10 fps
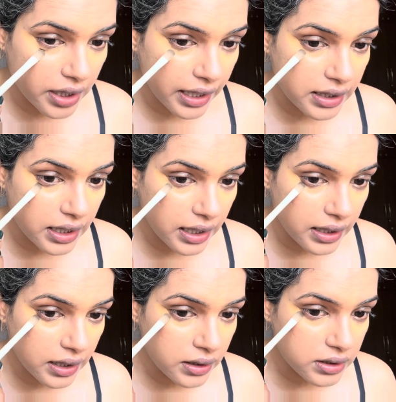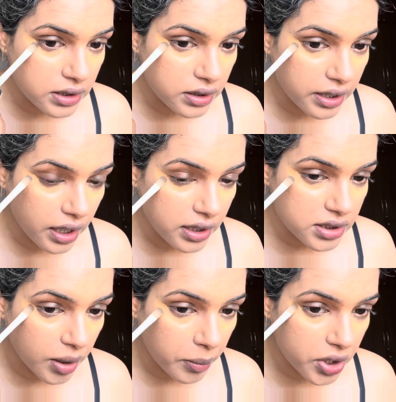Like, there are
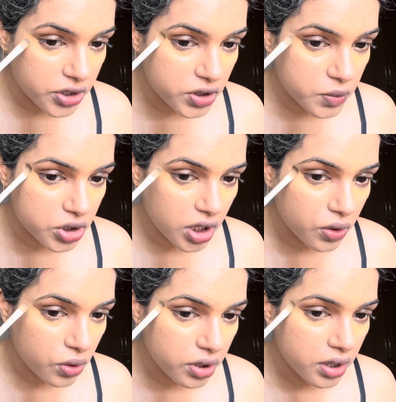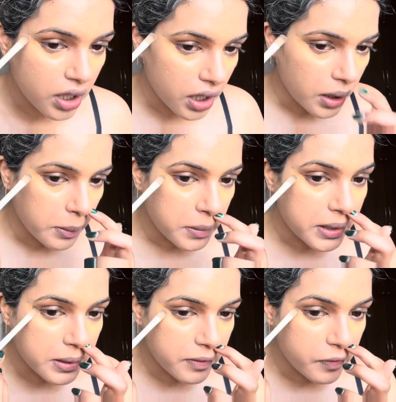some brushes which are good,
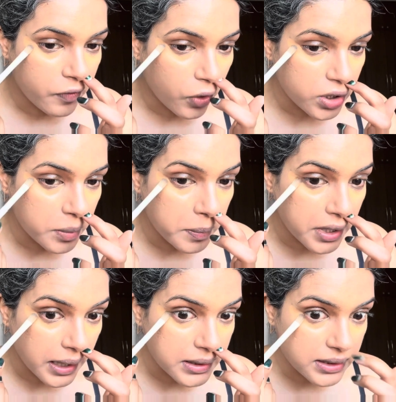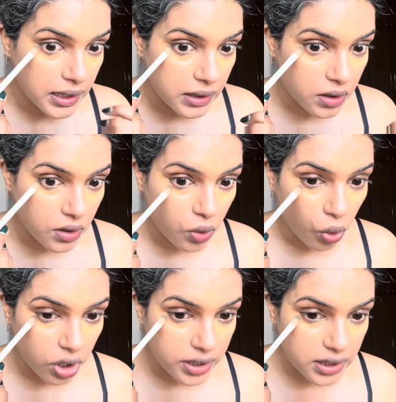but for the price and the
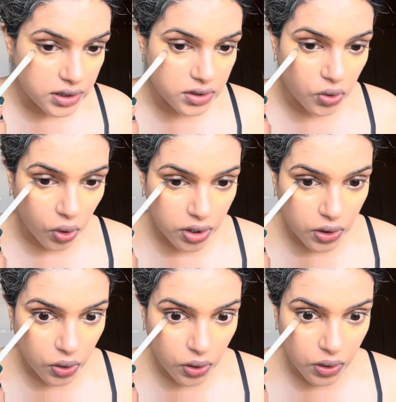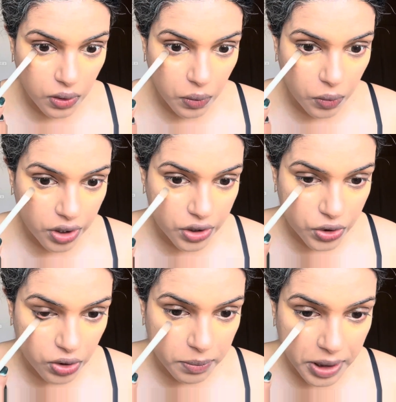quality is not at all what it
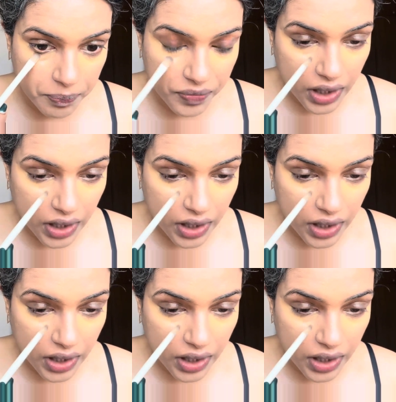should be.